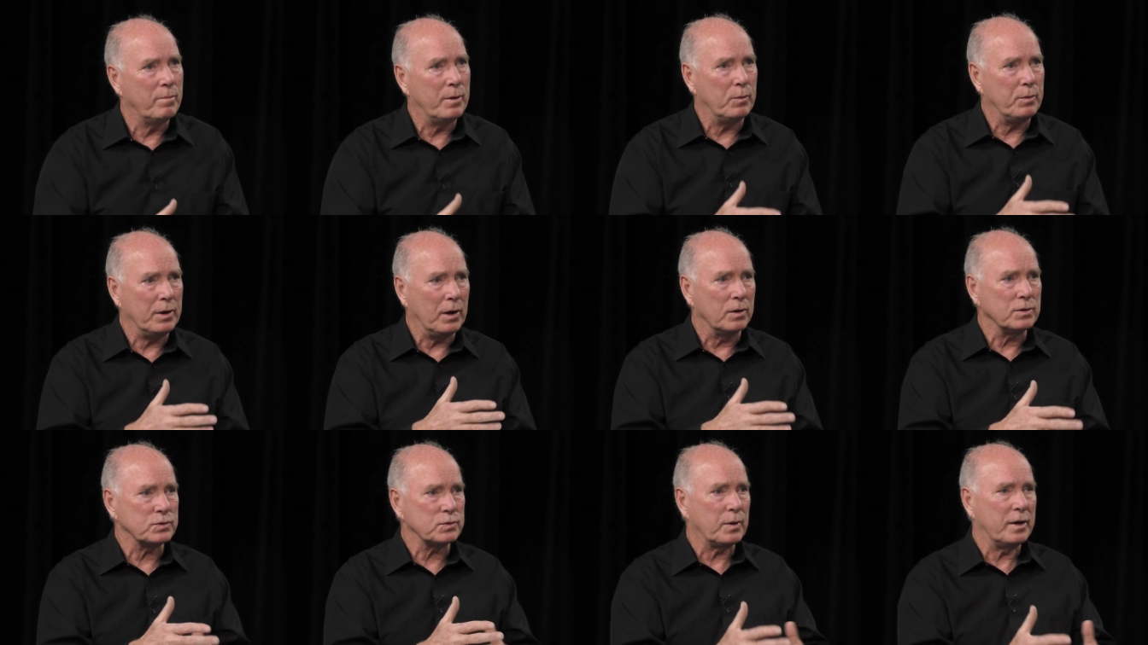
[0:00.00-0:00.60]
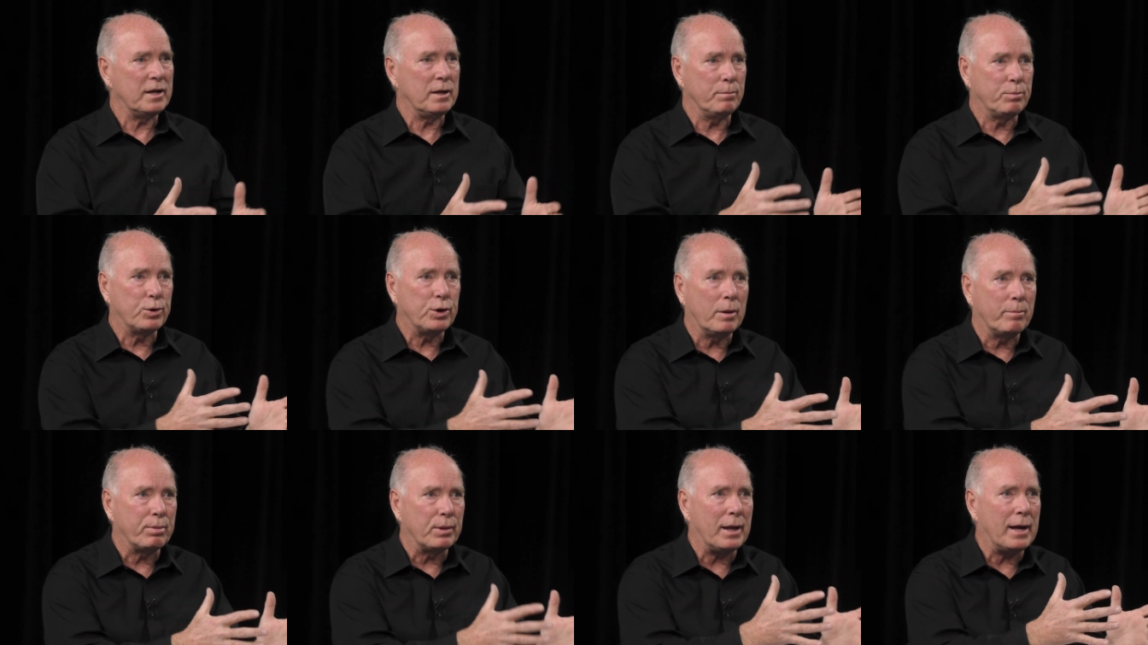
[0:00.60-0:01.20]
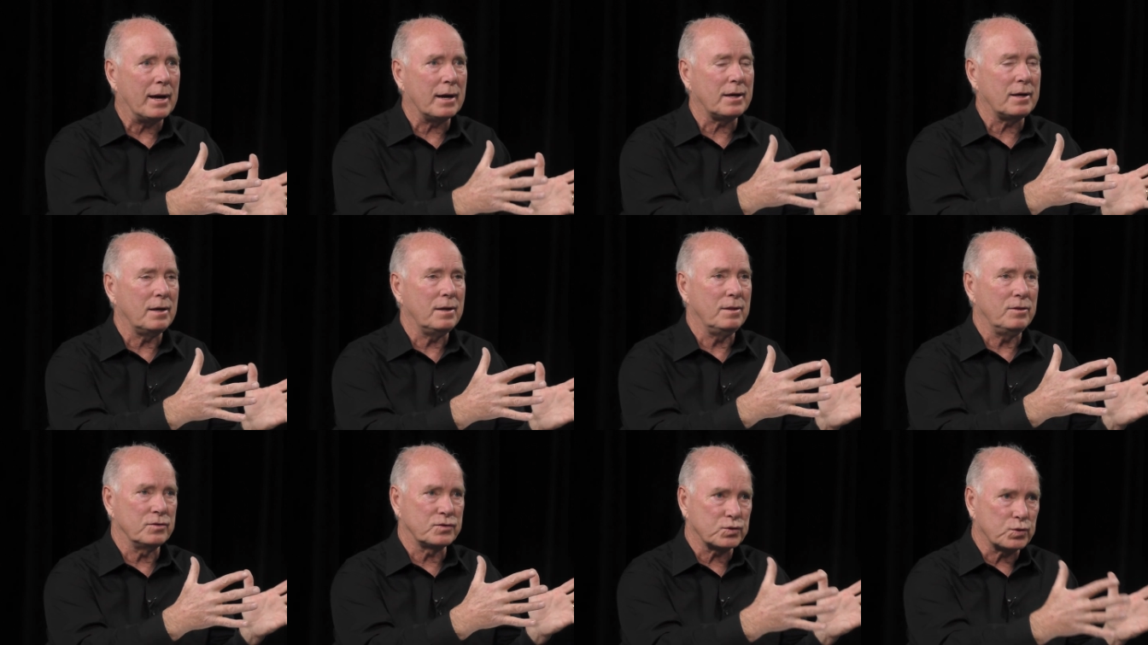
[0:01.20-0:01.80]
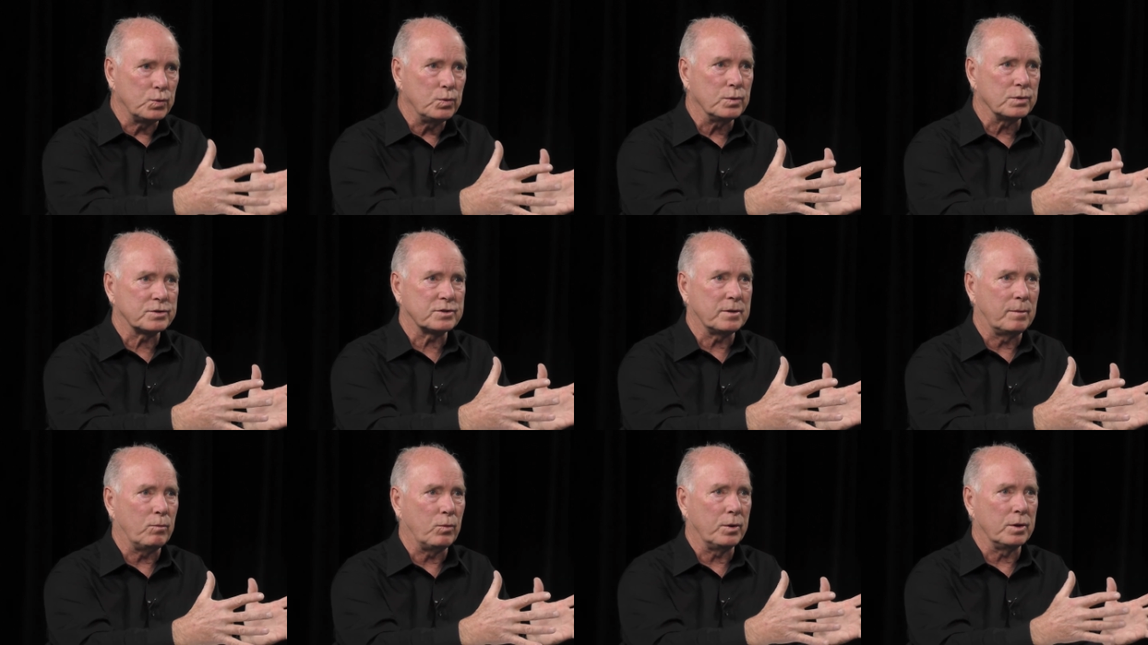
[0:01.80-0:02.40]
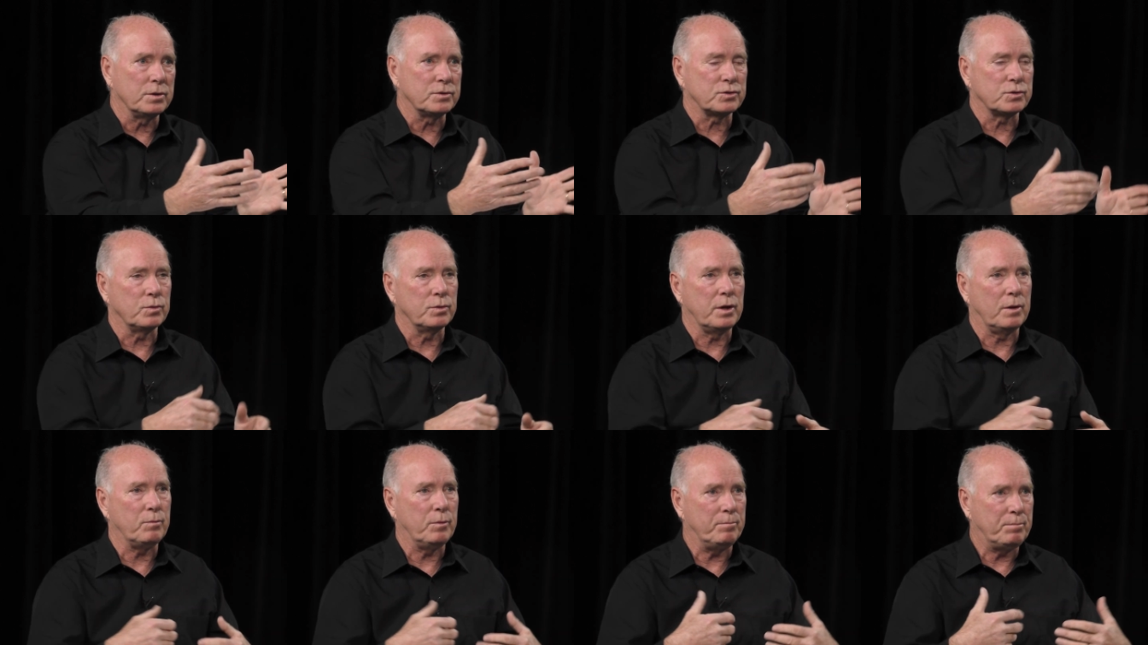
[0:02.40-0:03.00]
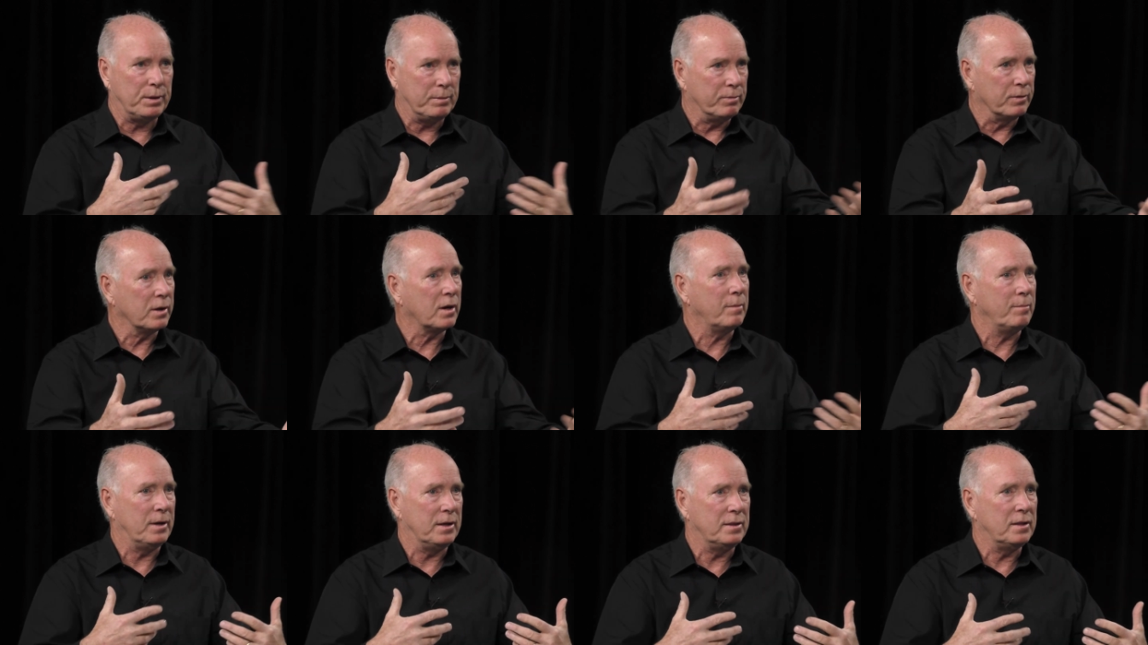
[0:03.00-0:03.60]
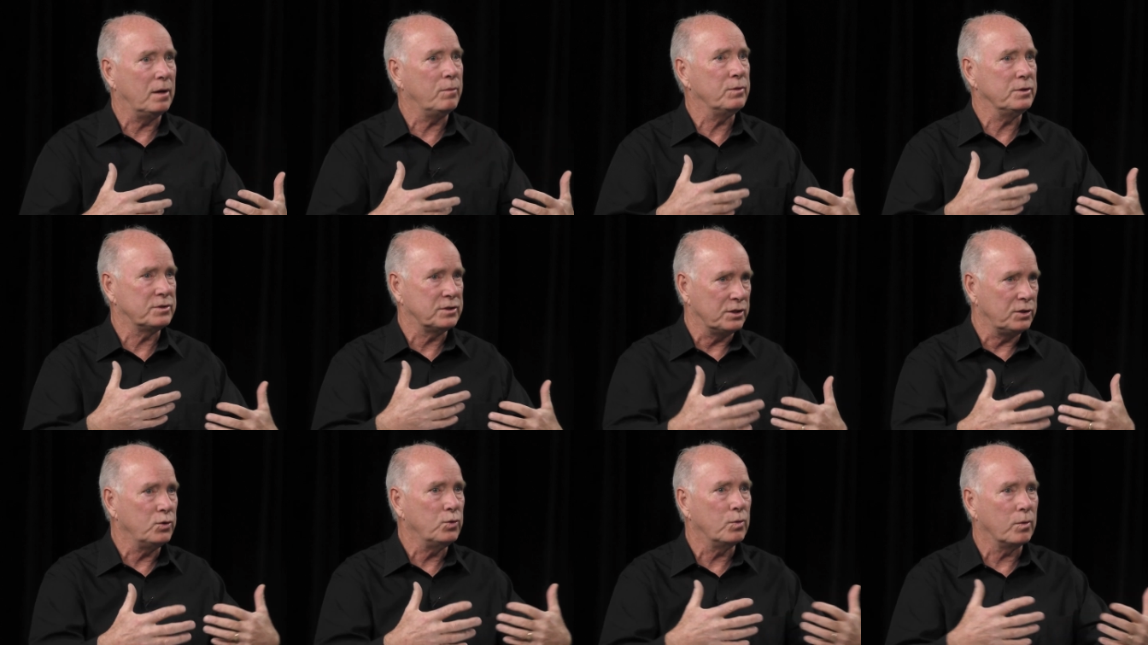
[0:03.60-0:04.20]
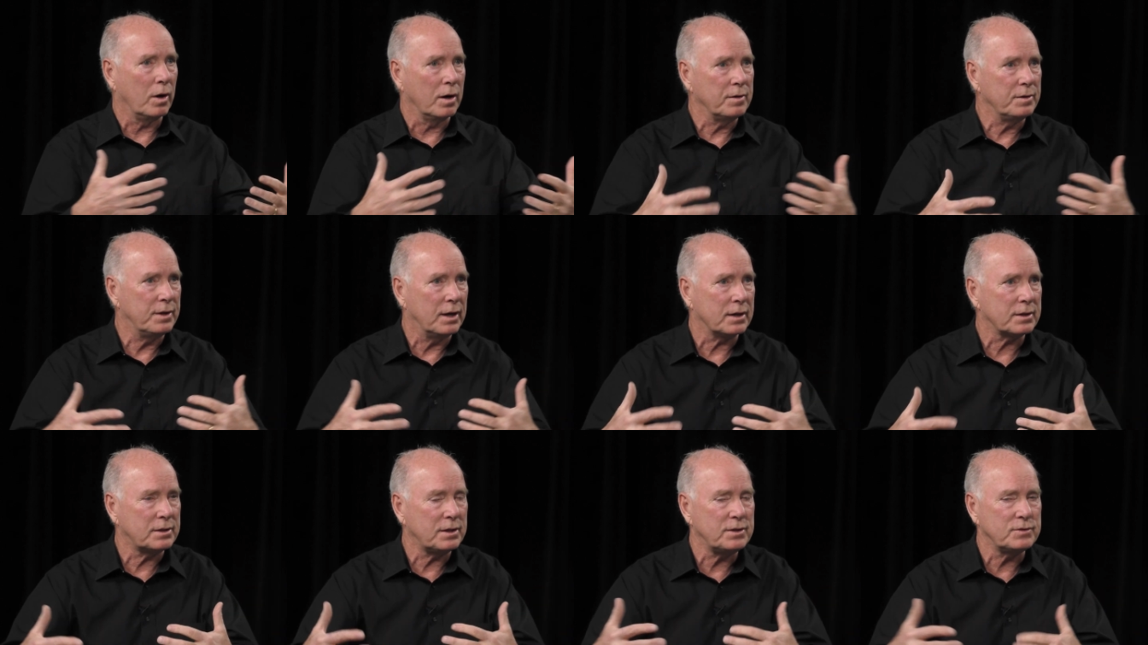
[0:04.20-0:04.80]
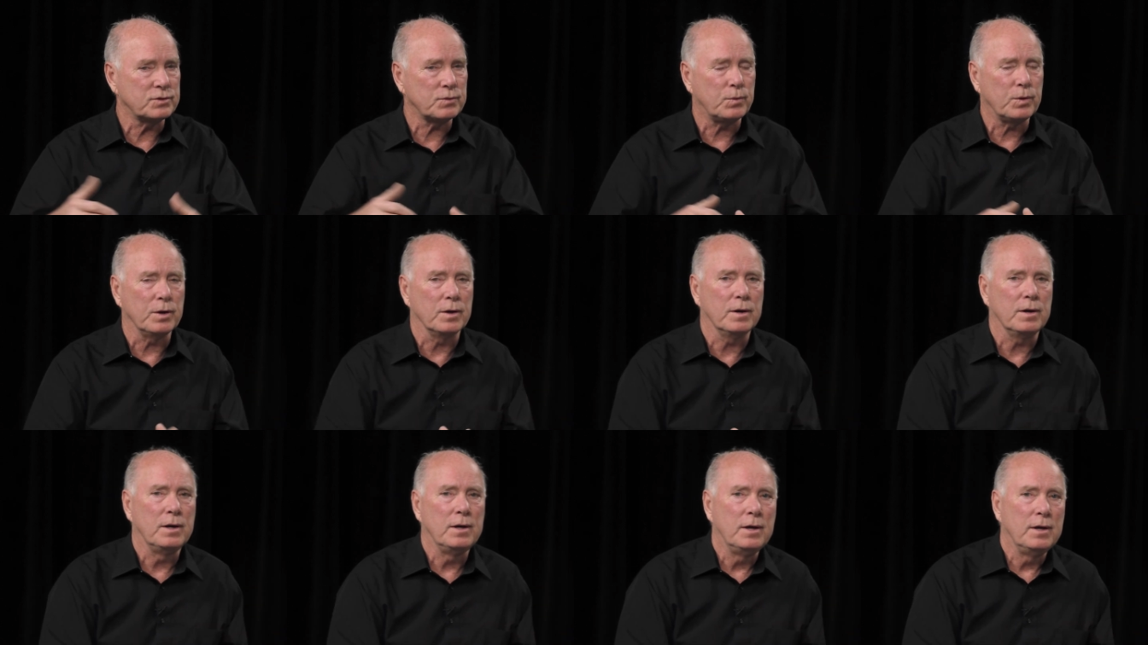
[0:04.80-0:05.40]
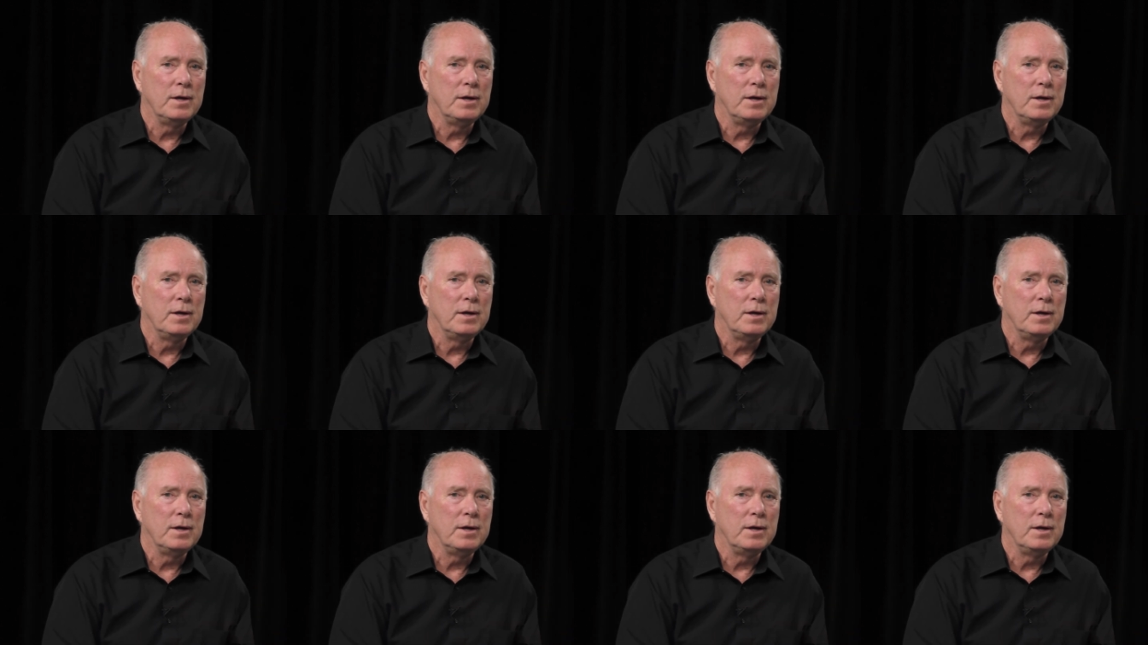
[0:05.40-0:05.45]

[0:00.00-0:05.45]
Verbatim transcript: But we also had to put a plaque in the school somewhere so that when people come in, they would see who our inductees were.